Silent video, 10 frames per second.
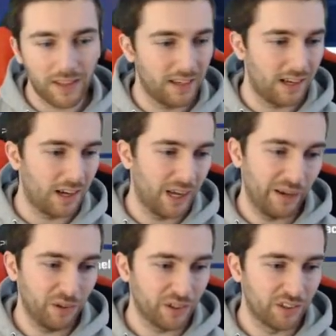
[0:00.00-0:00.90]
Nah, I
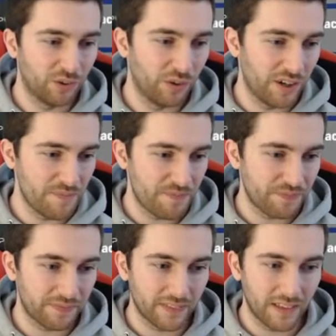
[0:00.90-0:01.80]
ain't looking to uh,
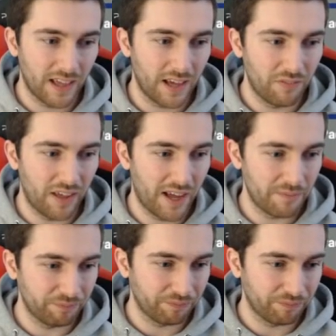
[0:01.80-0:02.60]
have that.